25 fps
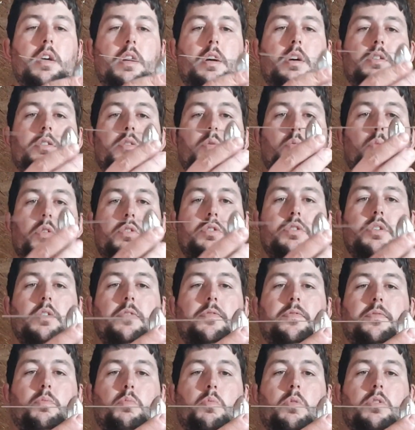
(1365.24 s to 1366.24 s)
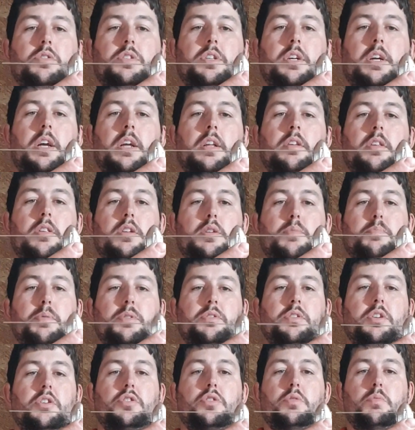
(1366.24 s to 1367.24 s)
So once you get into this
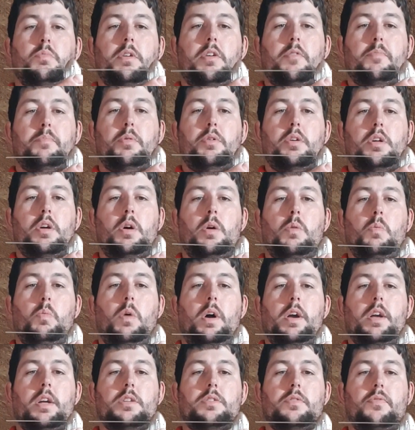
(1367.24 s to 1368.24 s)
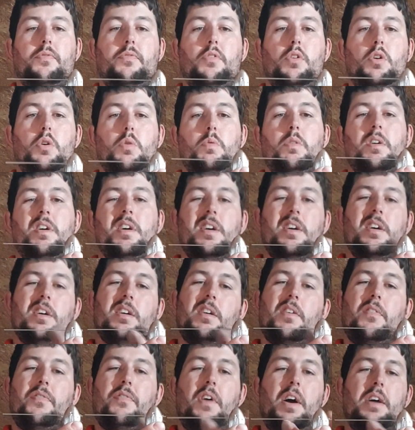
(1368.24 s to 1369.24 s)
position where you put your wires through,
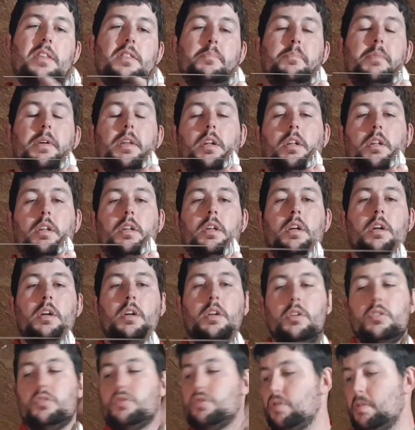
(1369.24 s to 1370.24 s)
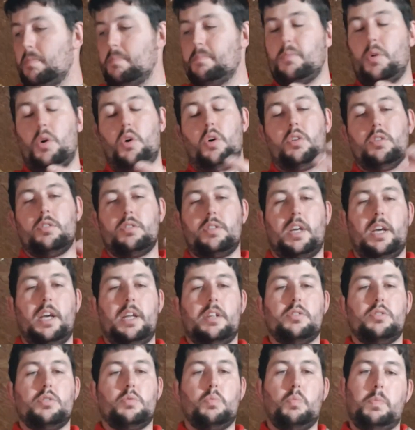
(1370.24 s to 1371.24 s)
you find the middle. Some mold
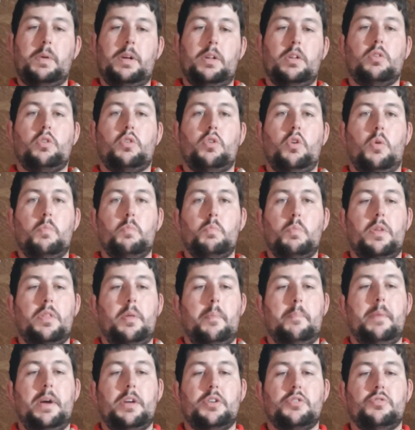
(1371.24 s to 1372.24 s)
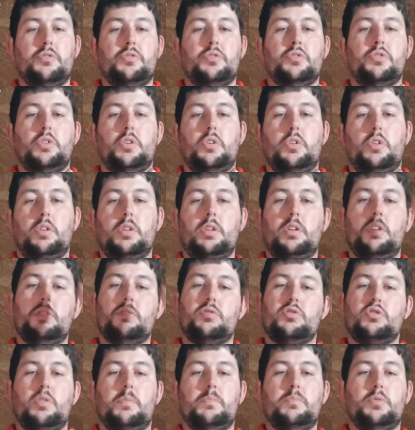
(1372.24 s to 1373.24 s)
kits will come with a measuring tool,
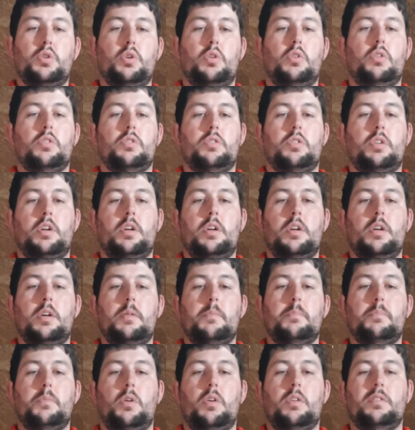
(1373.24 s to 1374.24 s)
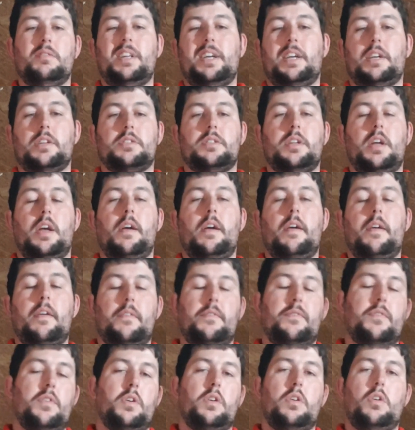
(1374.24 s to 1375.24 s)
some don't, but like I say,
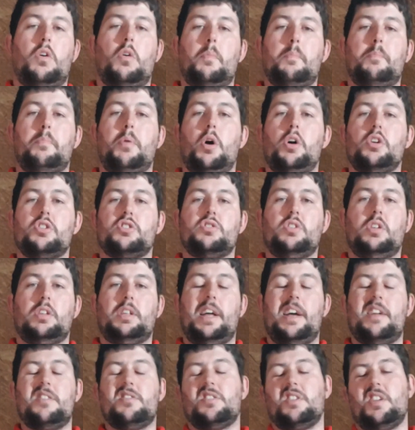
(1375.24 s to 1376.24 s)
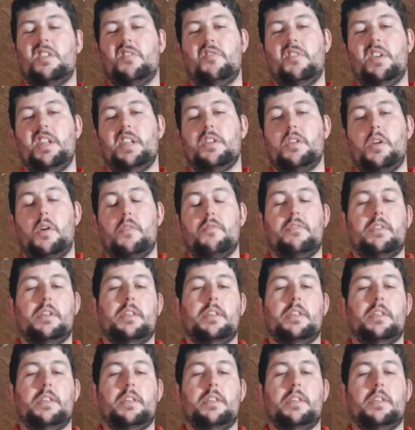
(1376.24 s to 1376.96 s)
if you're on personal leads, you're really not